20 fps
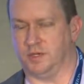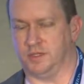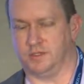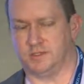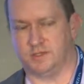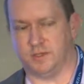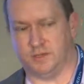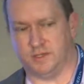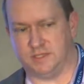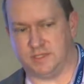And
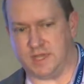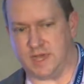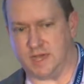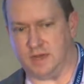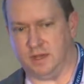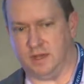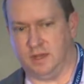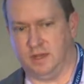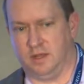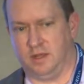so as
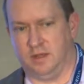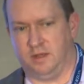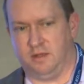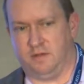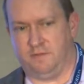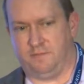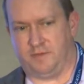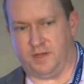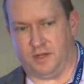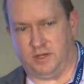that
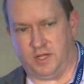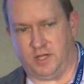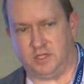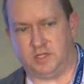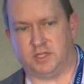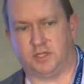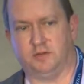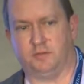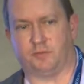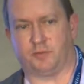
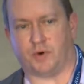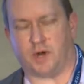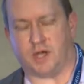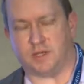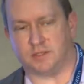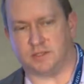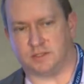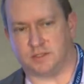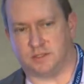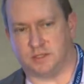foundation of
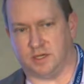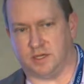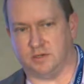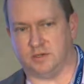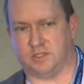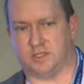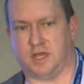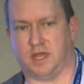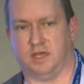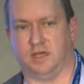process and
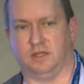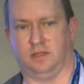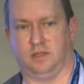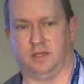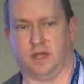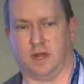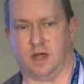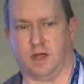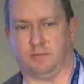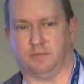understanding
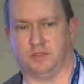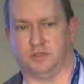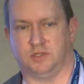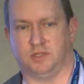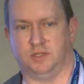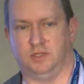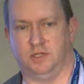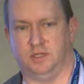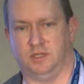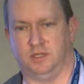that
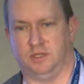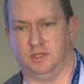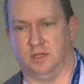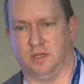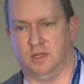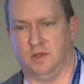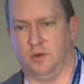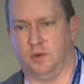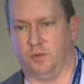opportunity